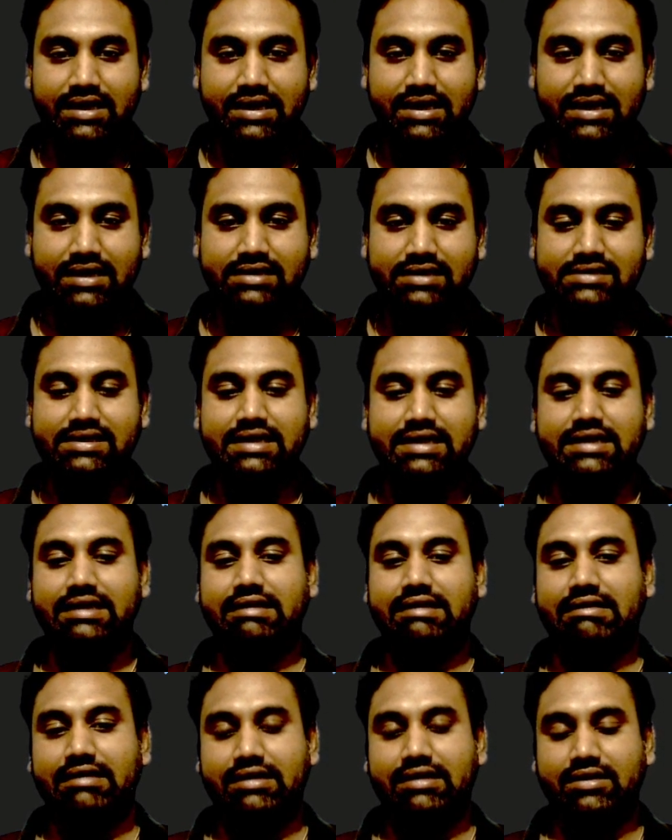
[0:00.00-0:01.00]

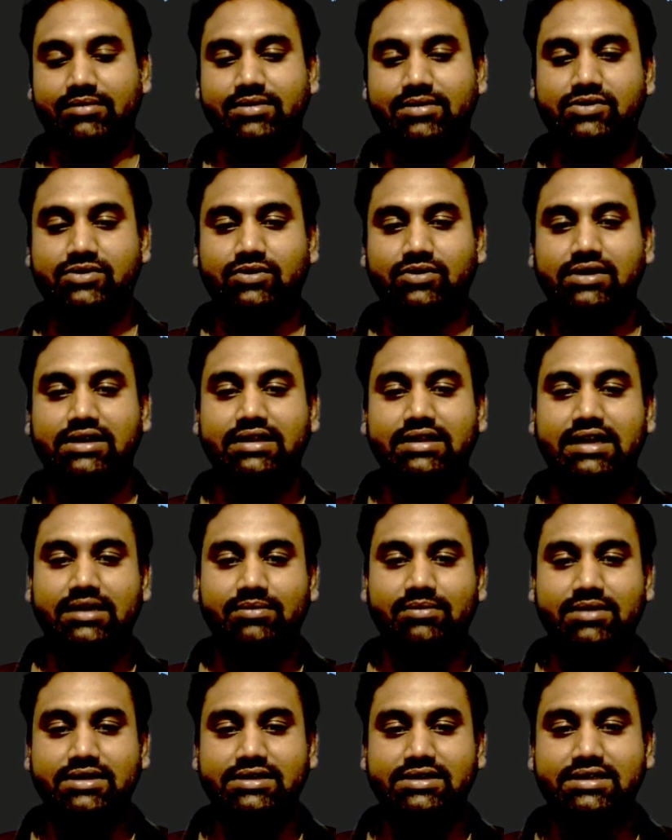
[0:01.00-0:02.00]
sinking here, means only that
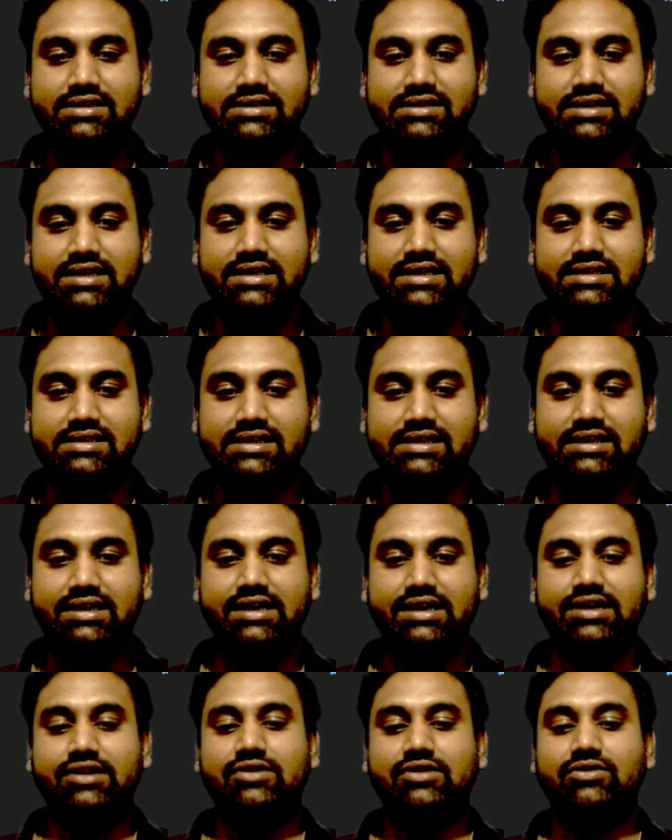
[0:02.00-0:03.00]
much is
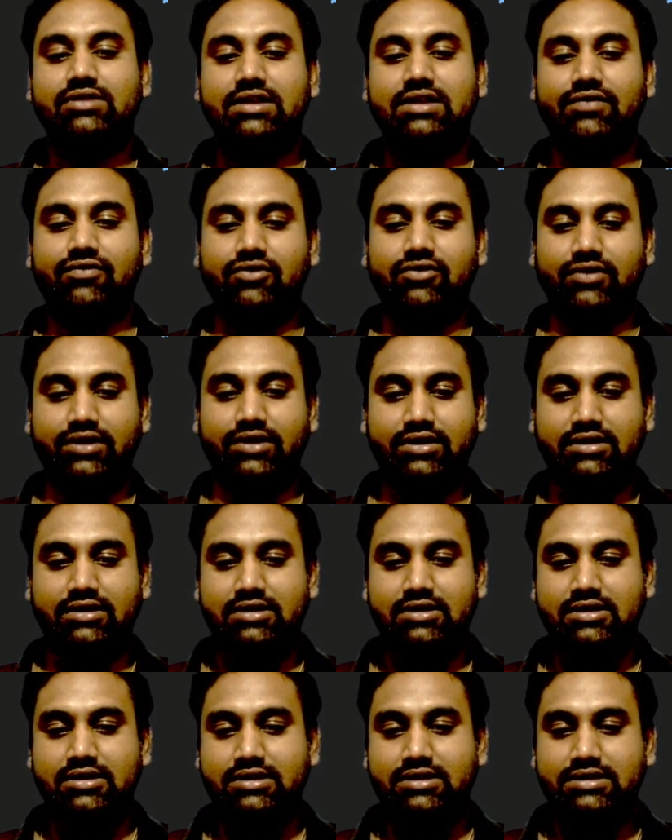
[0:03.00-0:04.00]
inserted into the fluid.
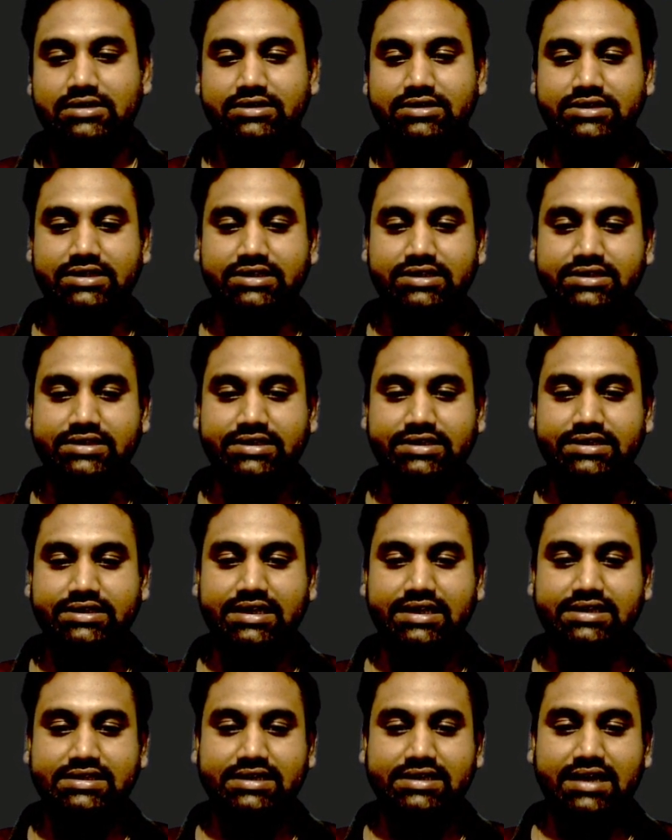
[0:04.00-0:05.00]
Gg
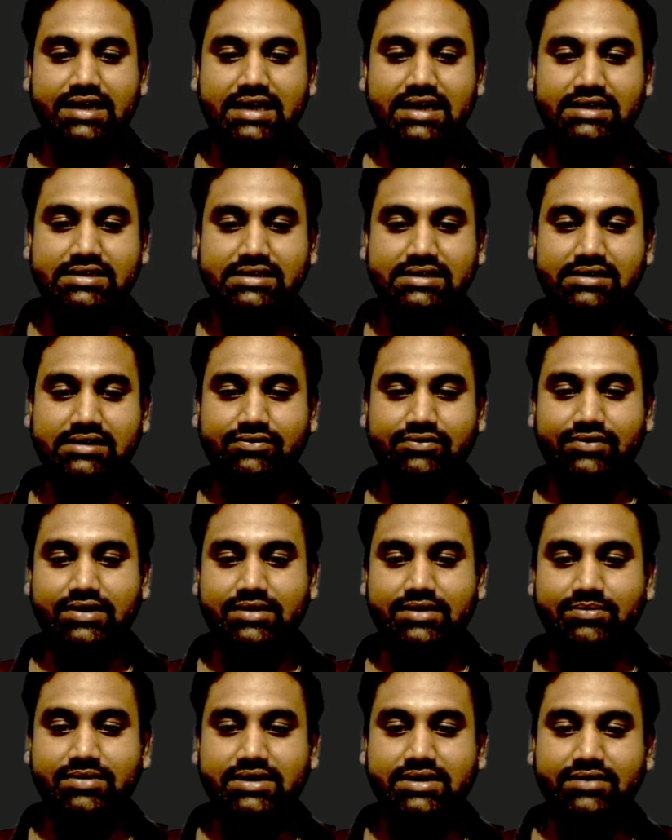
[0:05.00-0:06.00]
gets cancelled,
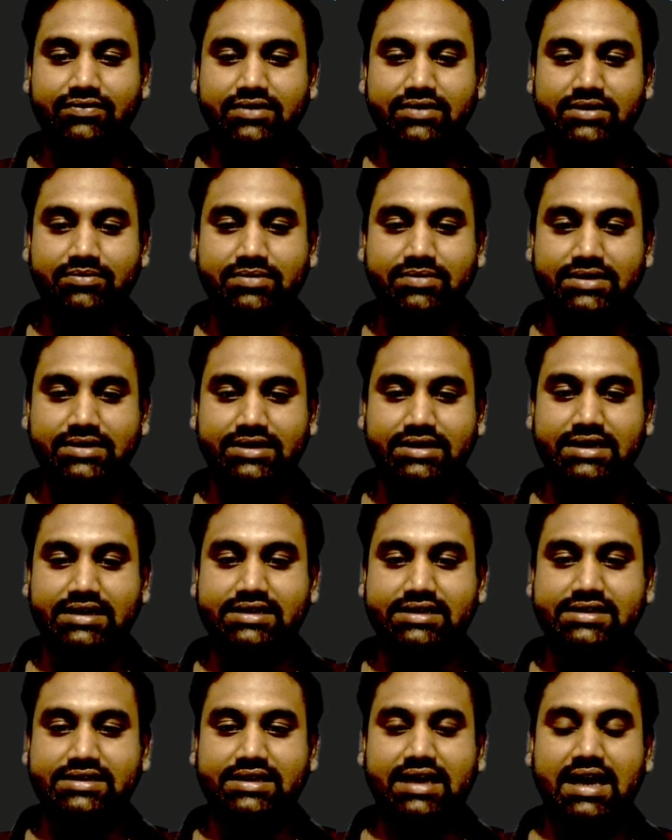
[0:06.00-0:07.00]
Vb
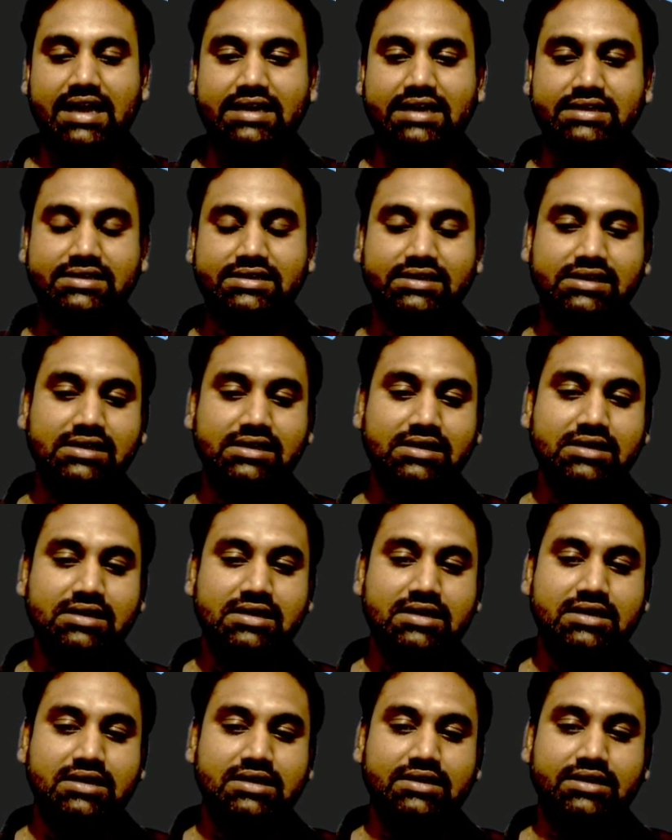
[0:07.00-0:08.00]
gets cancelled.
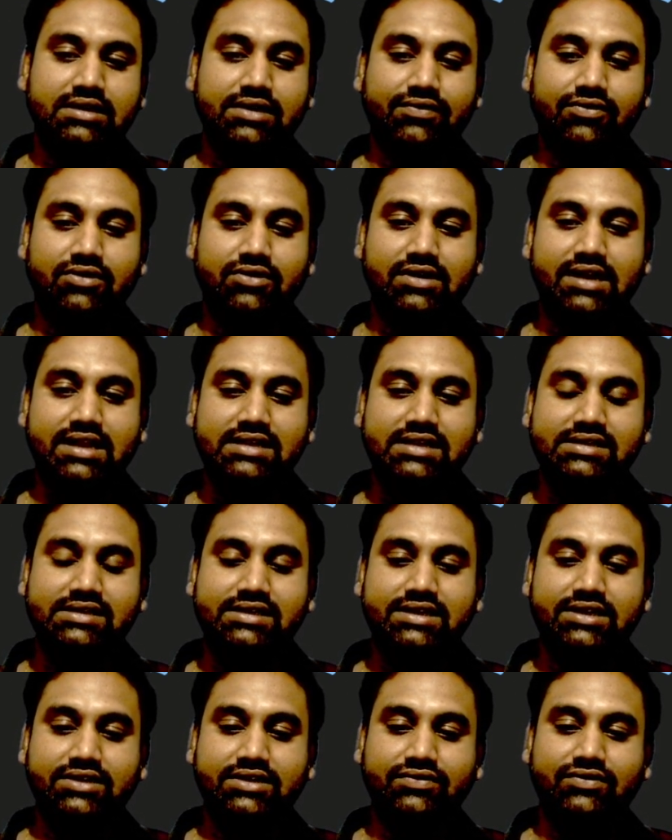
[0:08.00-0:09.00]
Therefore,
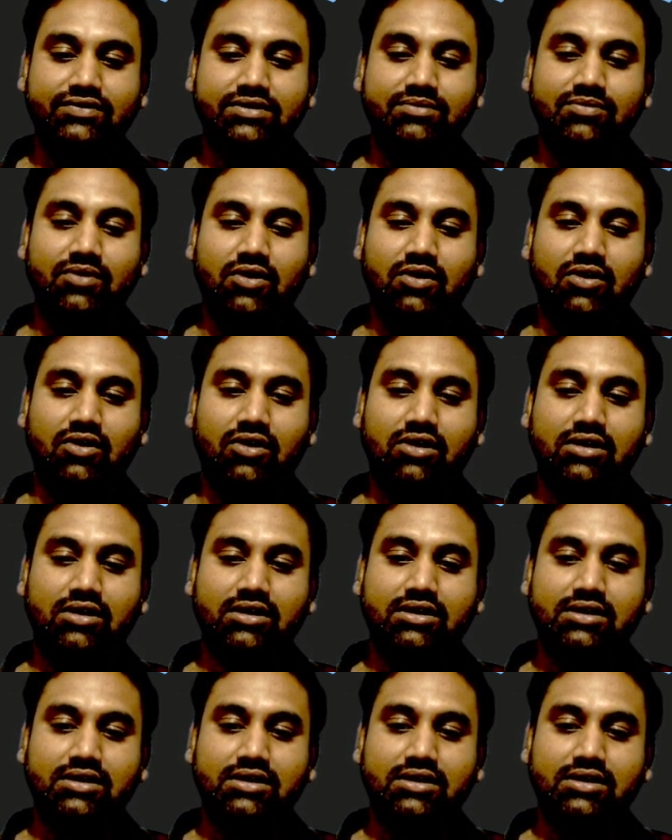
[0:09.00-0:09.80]
density of the block